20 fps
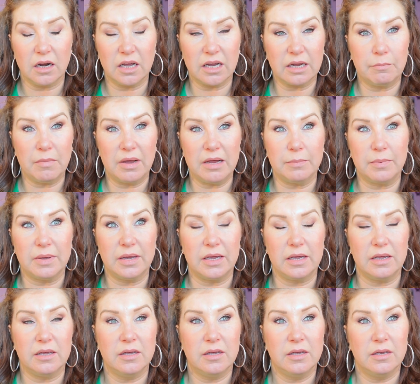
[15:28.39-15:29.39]
Like
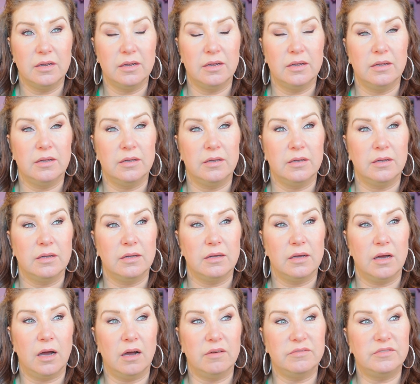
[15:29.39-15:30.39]
maybe
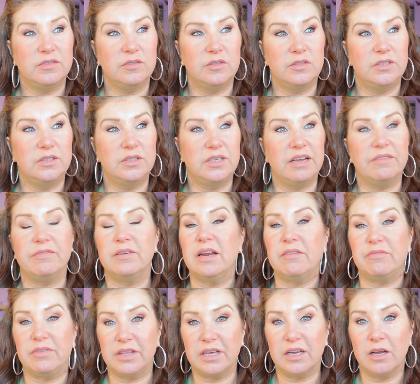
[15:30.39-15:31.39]
I've given
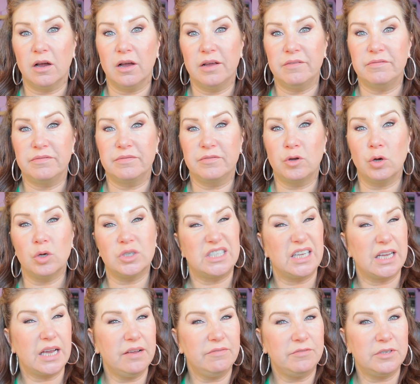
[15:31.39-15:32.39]
everything I've got
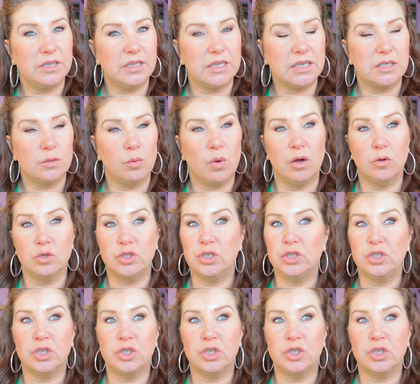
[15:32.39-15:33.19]
to give to this world.